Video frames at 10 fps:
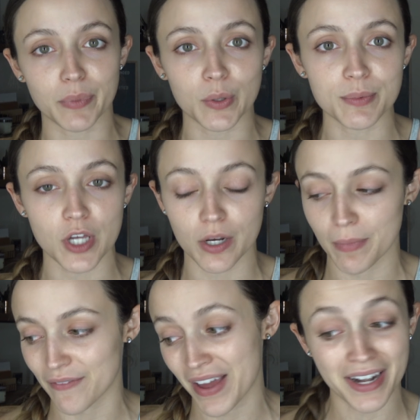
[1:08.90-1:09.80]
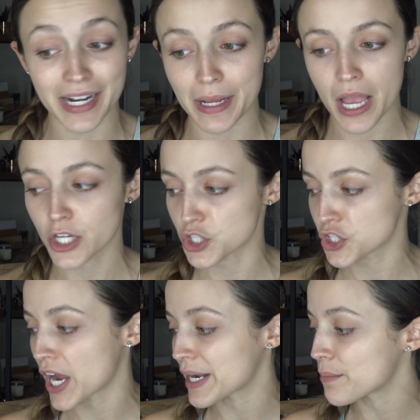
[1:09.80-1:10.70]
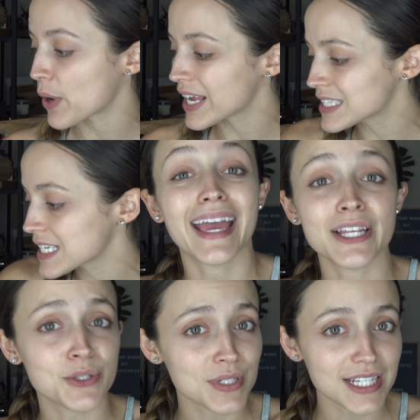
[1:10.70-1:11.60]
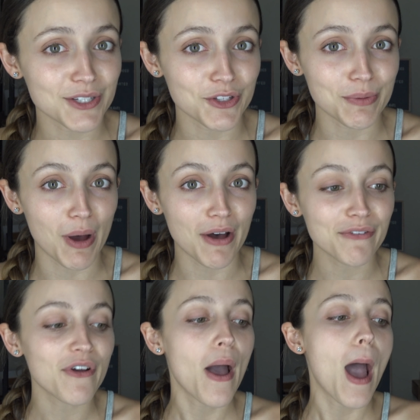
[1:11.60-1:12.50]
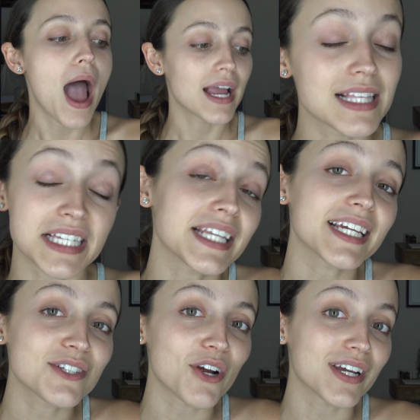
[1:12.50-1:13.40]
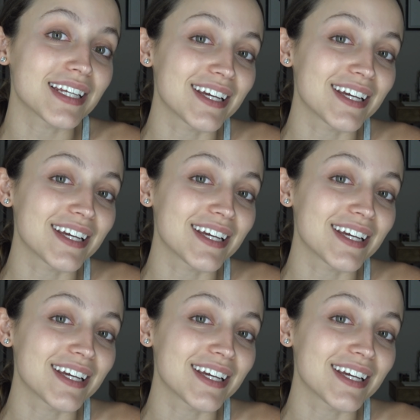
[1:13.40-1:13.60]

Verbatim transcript: bulbs on my vanity shining bright. And as soon as I turn them off, it's gonna get dark in